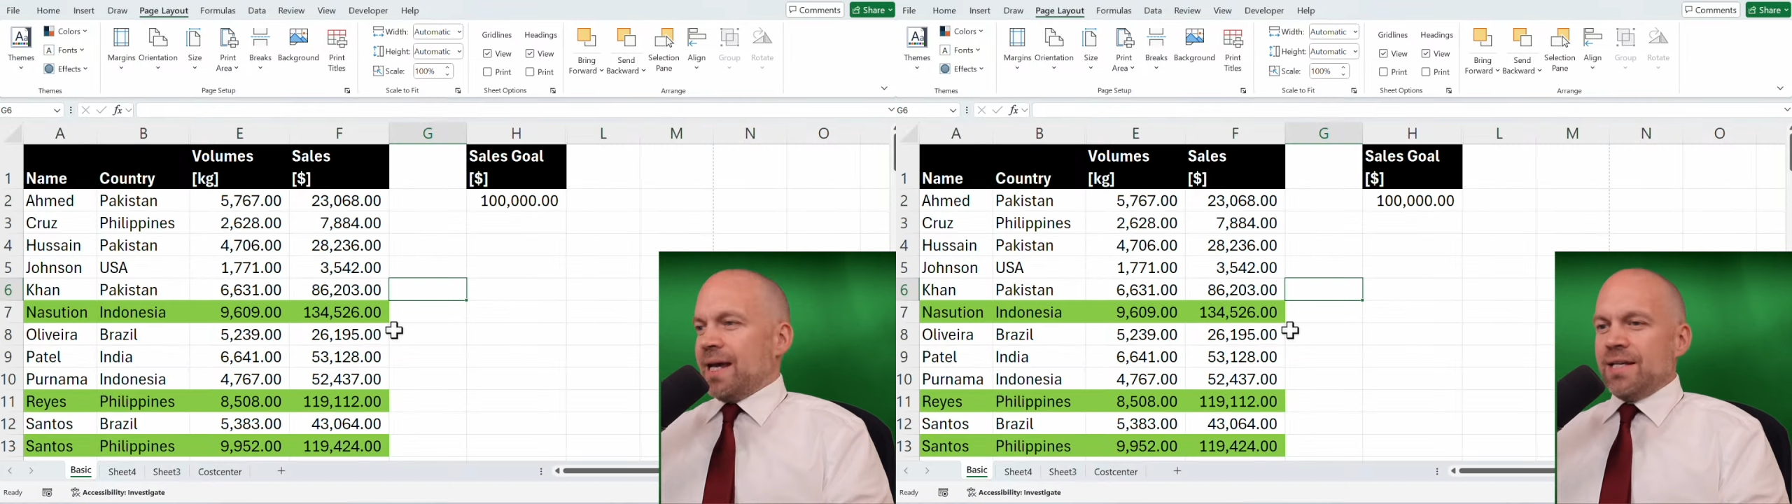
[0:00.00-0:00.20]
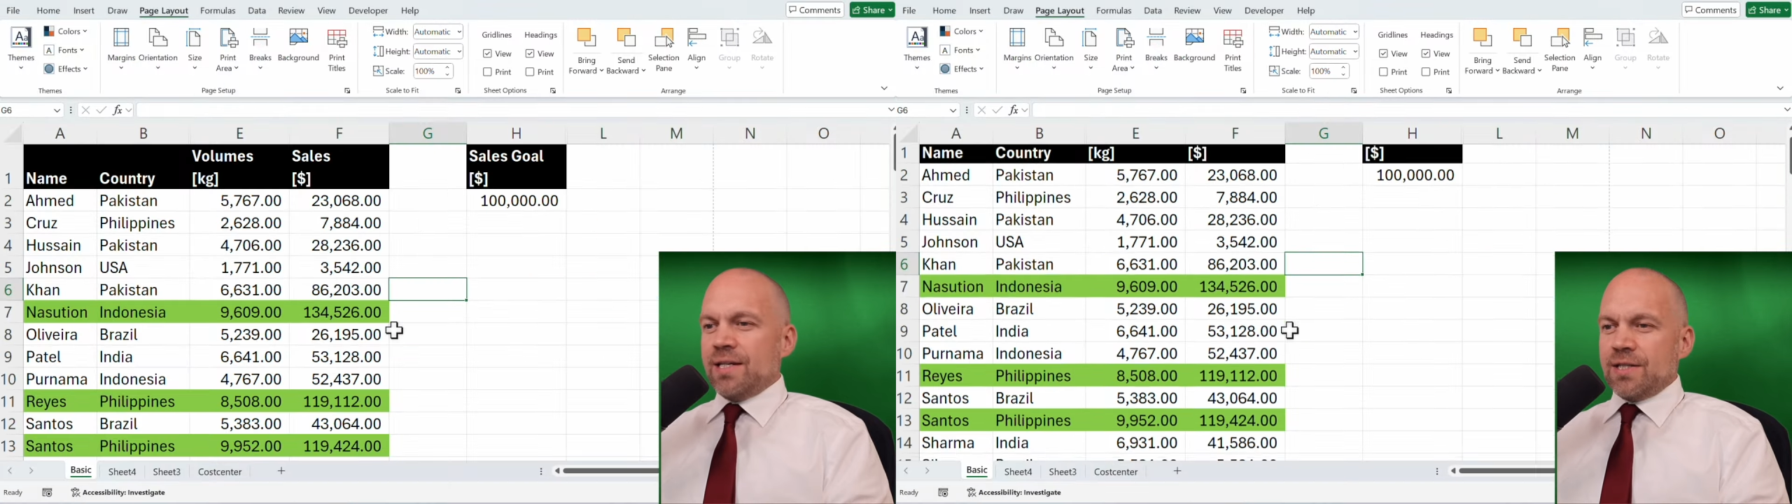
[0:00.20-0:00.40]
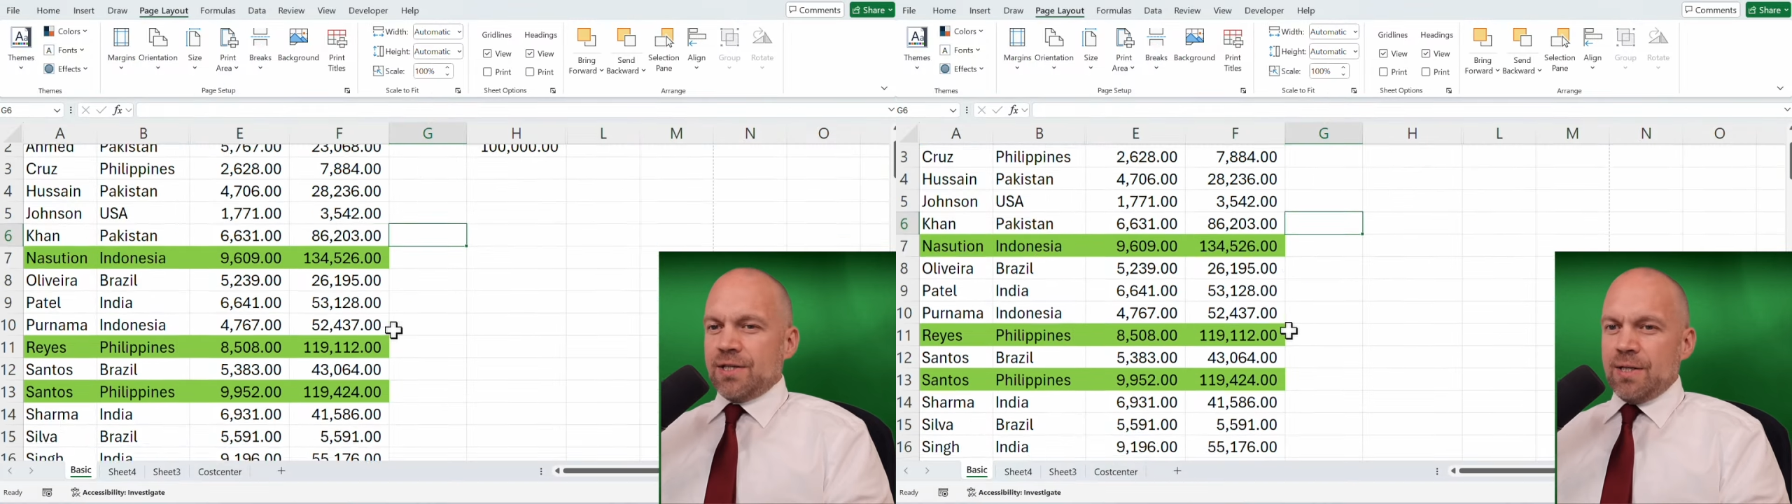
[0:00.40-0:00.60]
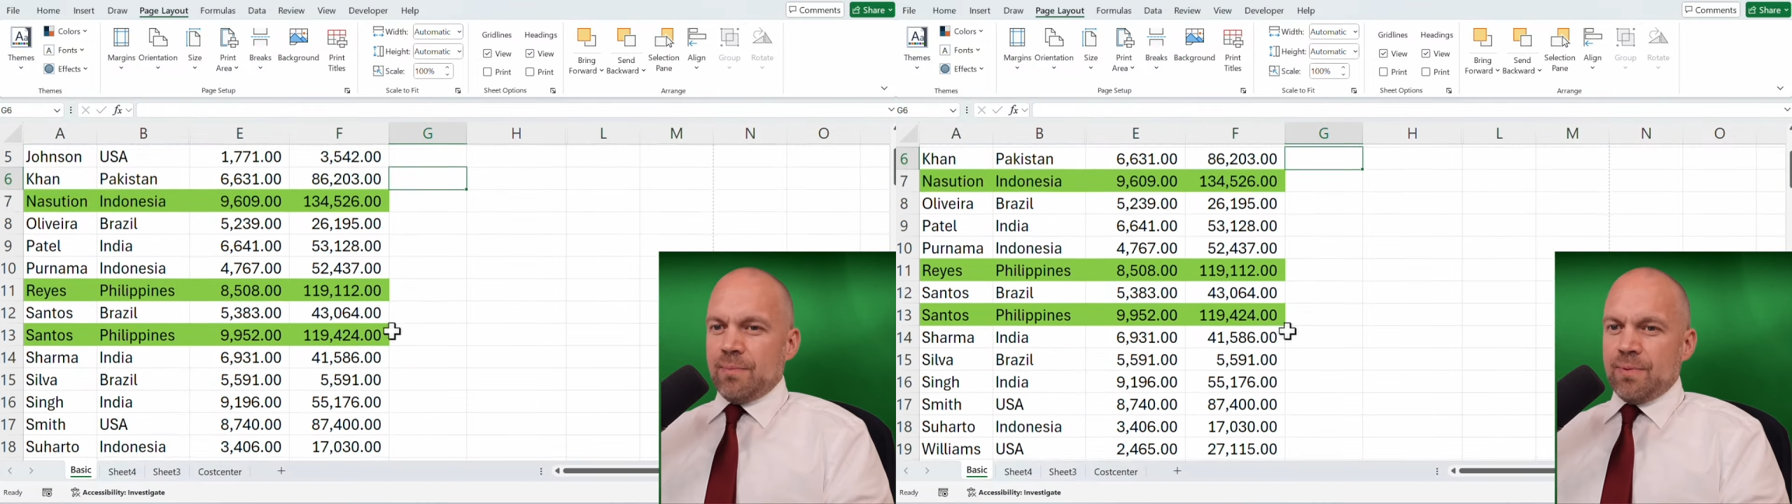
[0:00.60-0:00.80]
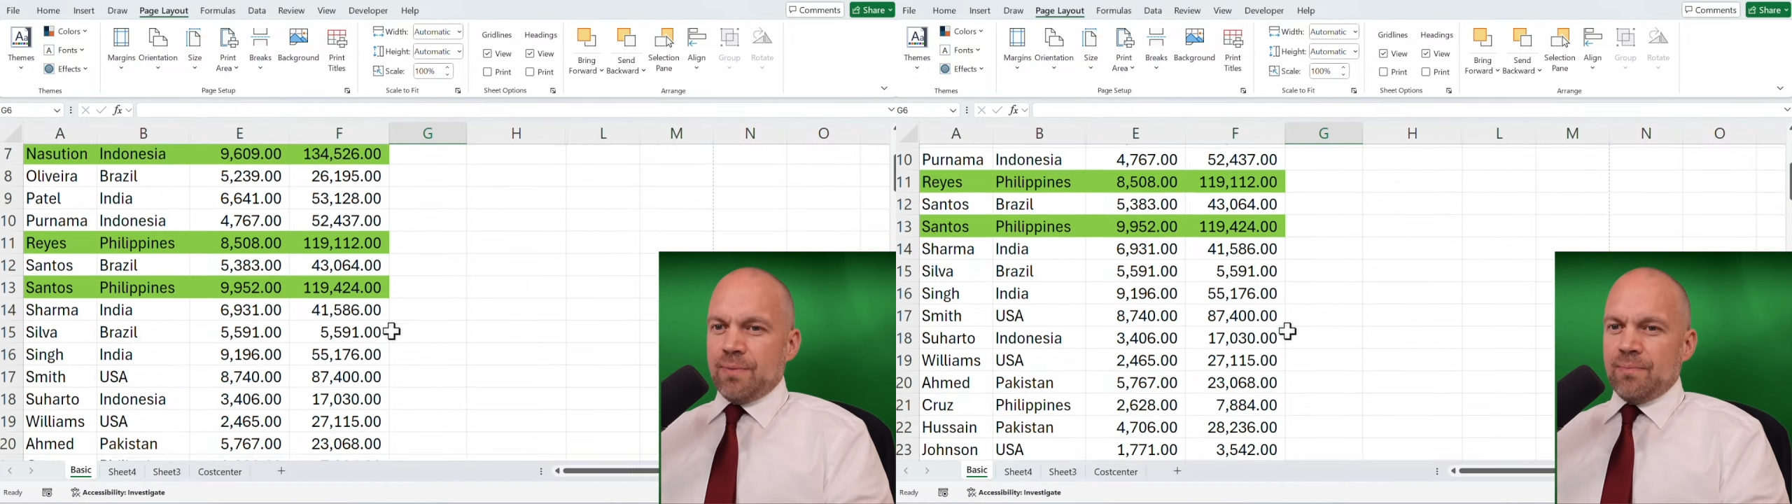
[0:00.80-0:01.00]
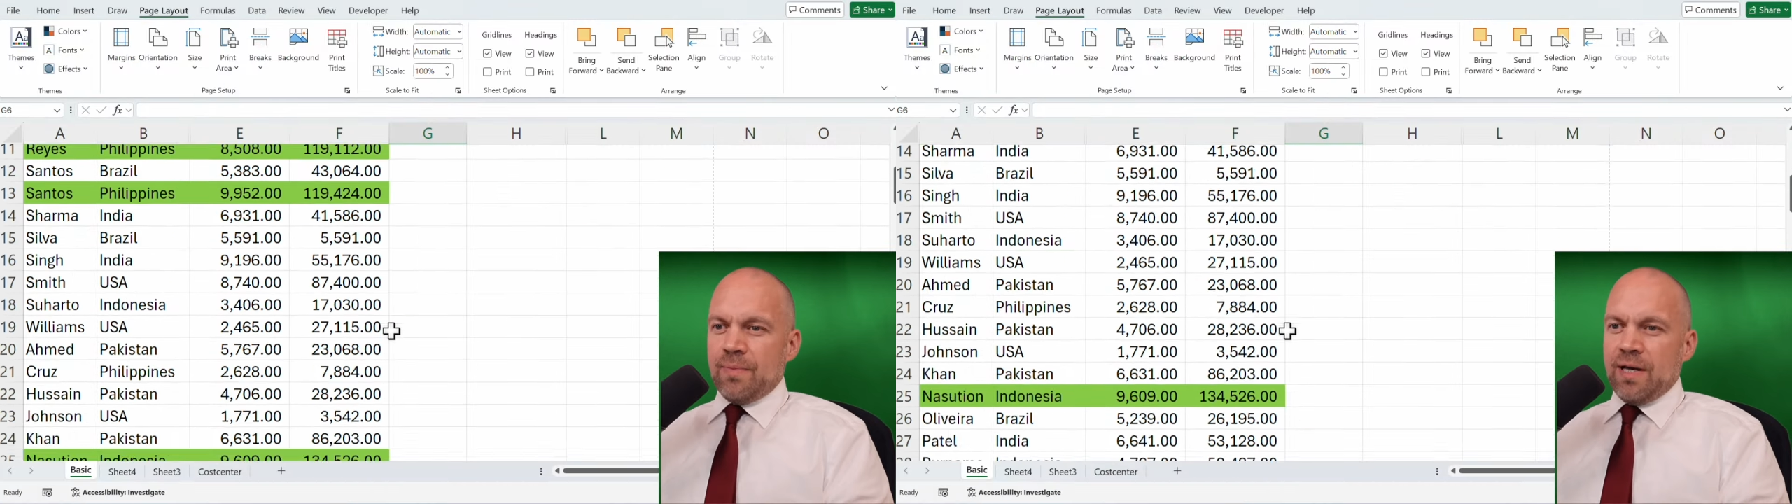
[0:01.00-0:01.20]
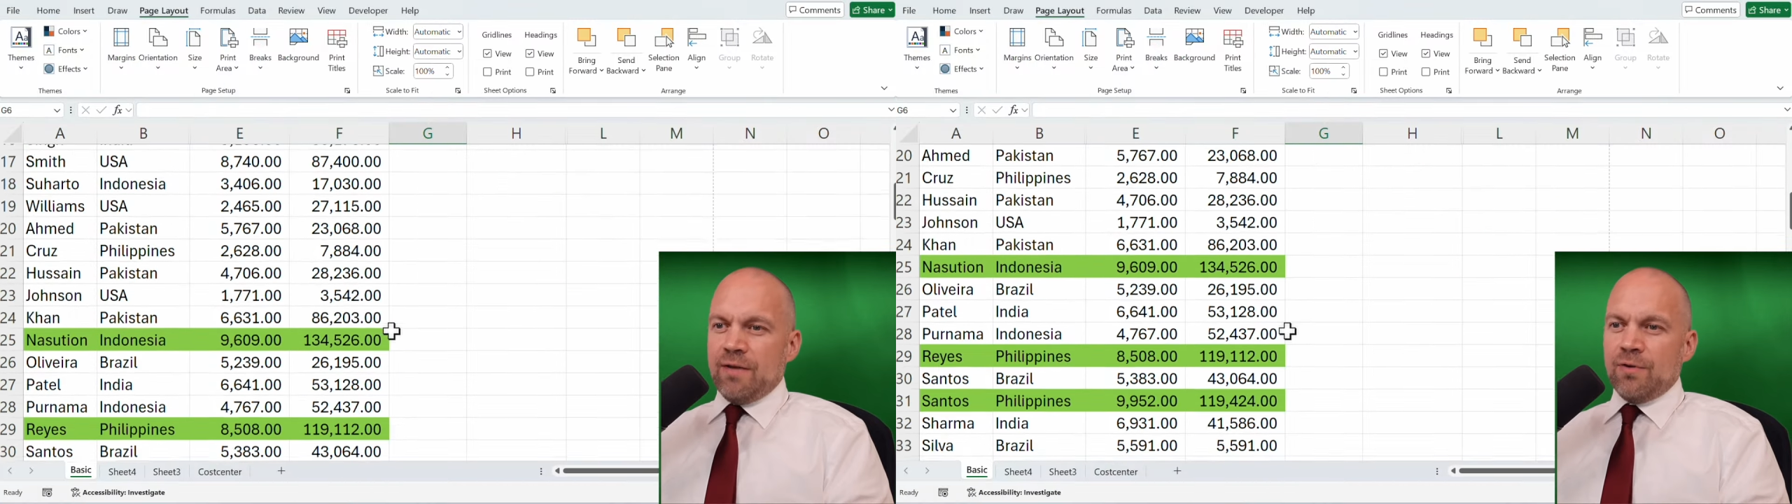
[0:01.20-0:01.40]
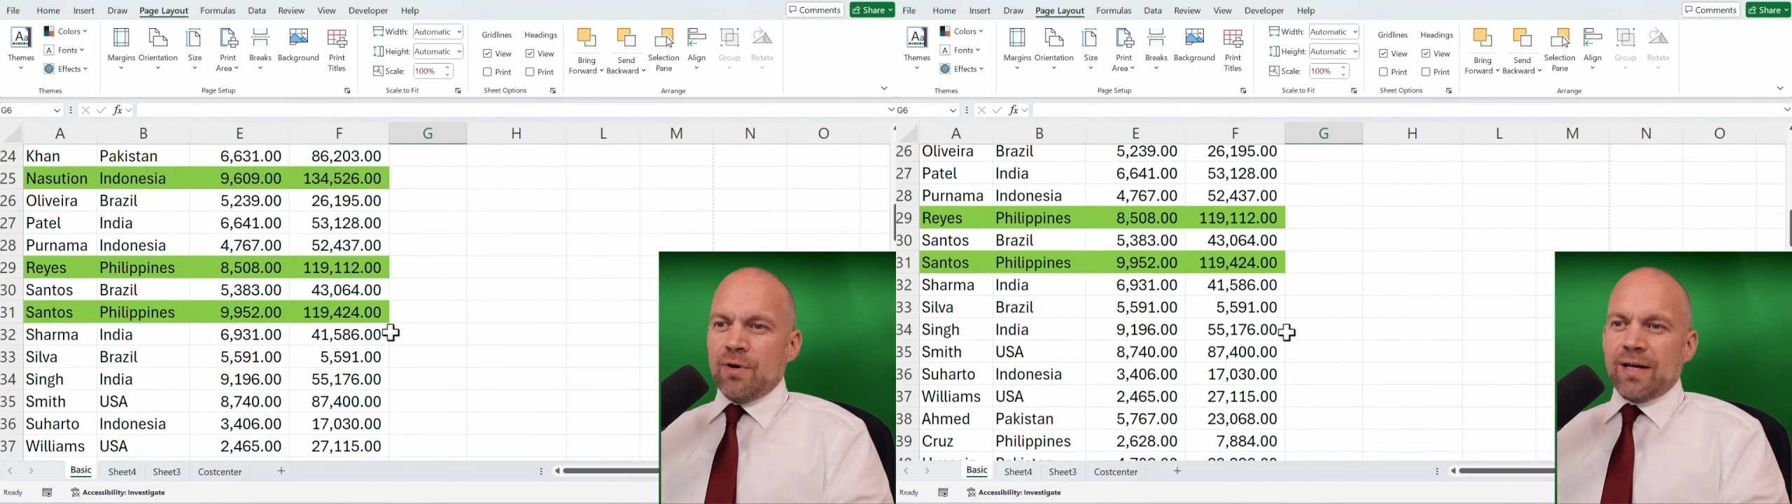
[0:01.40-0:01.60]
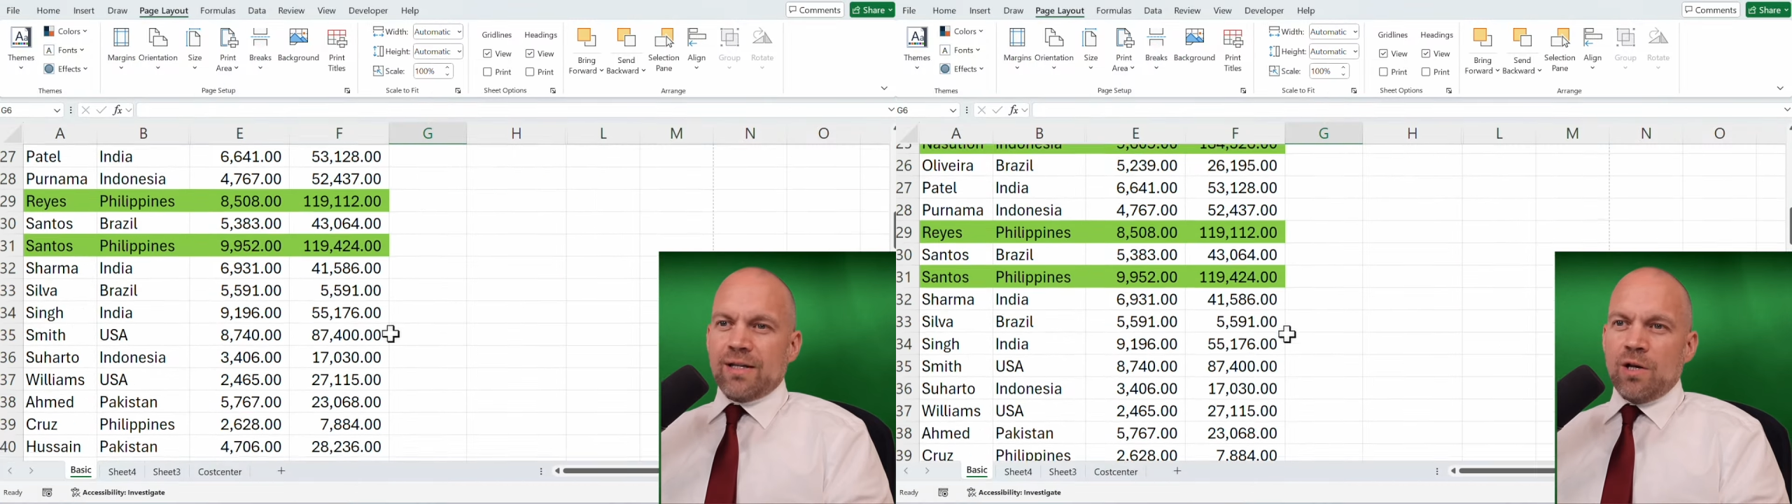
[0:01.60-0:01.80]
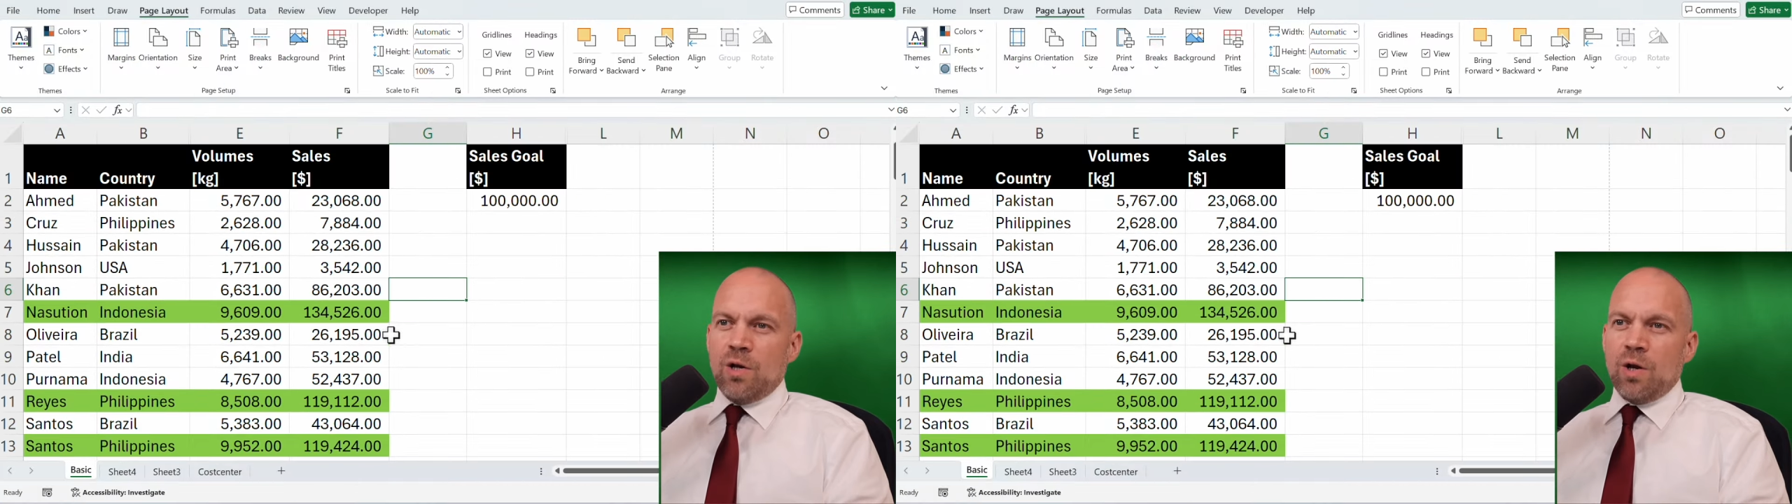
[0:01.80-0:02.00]
And here's a tip. If you got
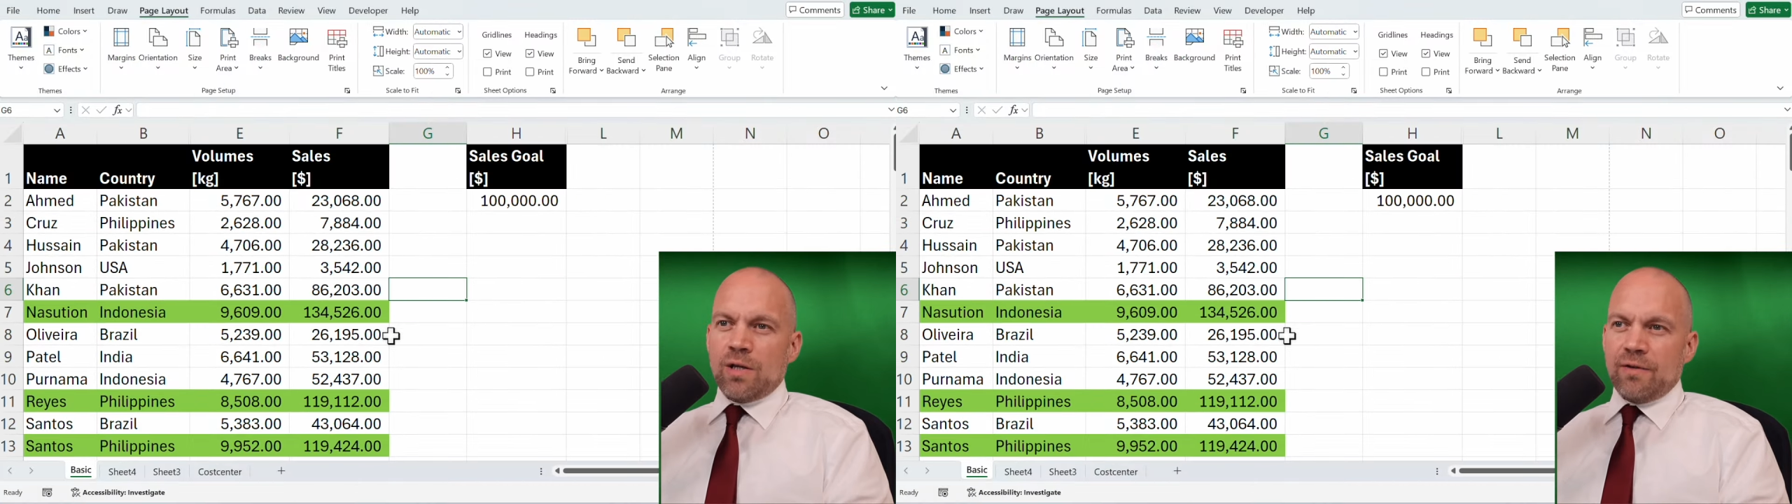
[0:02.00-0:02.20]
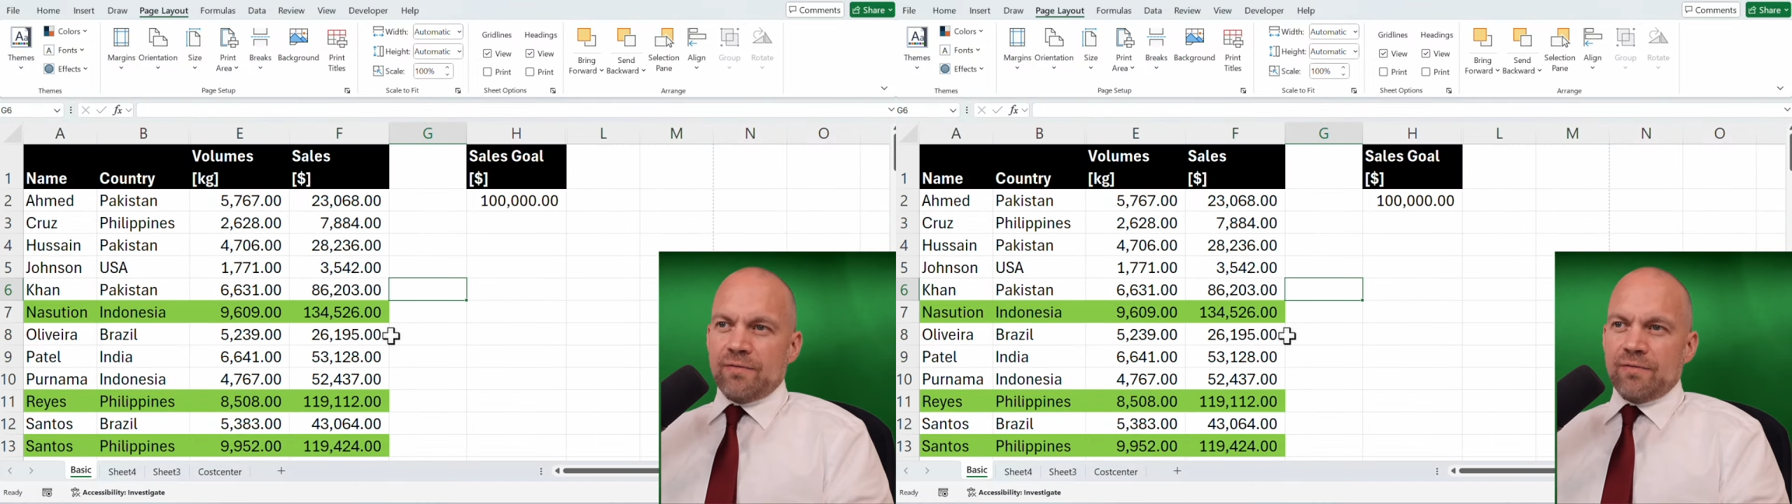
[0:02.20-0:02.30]
a lot